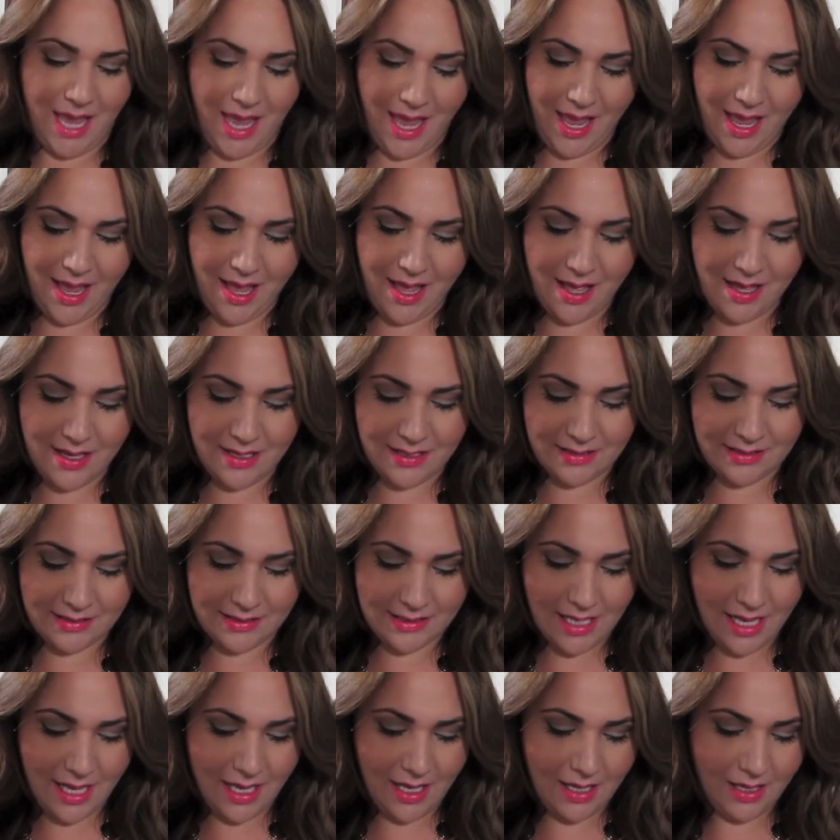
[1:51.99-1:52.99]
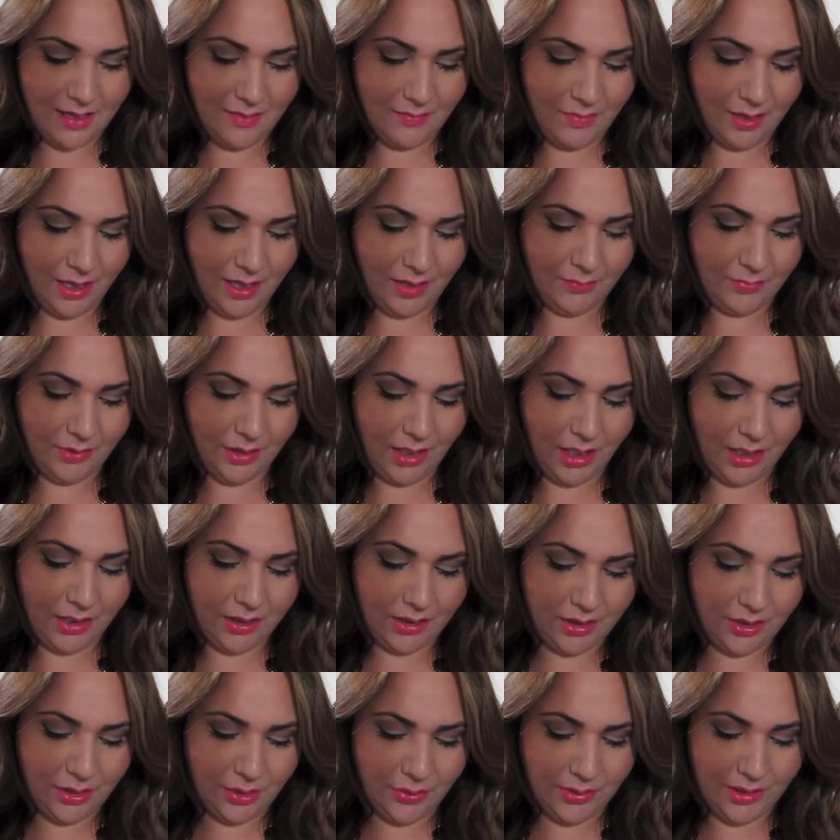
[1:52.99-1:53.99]
And I'm not
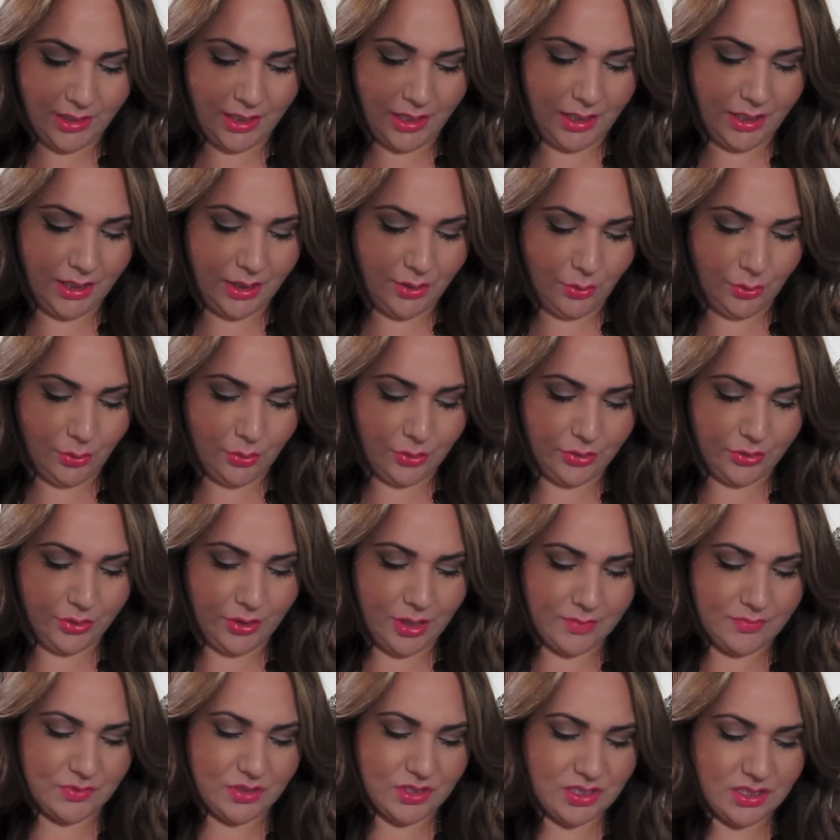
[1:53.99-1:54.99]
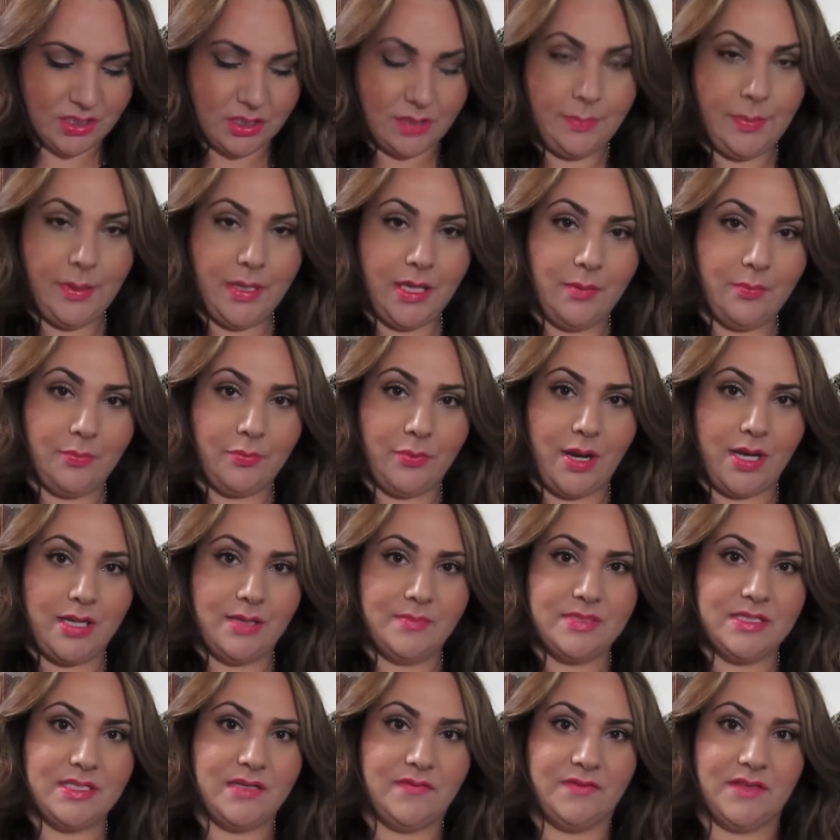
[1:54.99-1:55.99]
going to go in any order. I'm just going to pick up
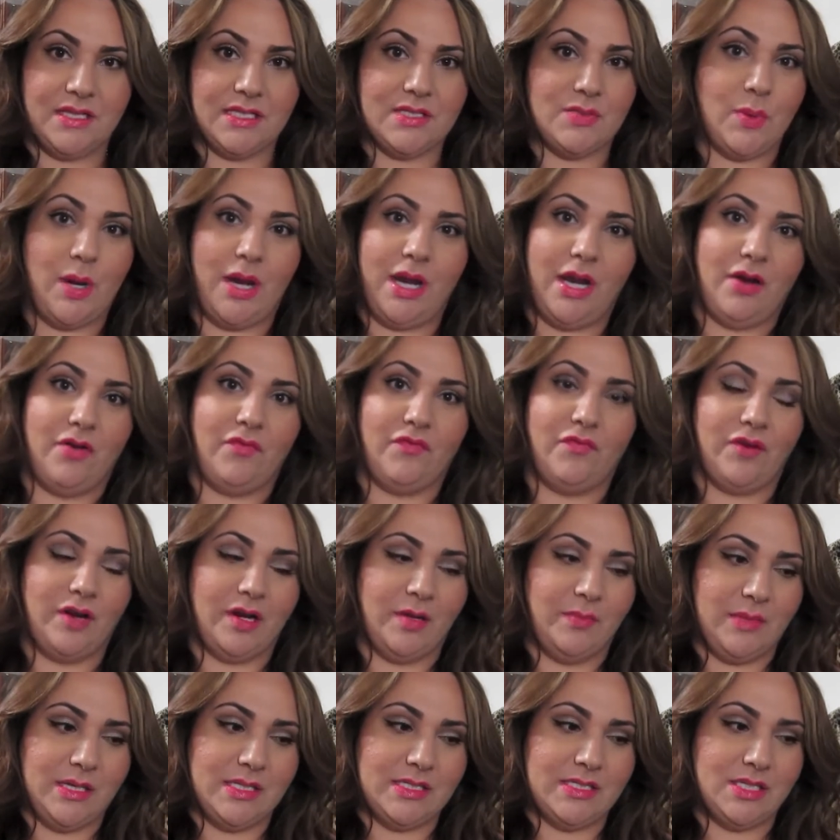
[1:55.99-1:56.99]
random stuff that's right here in front of me.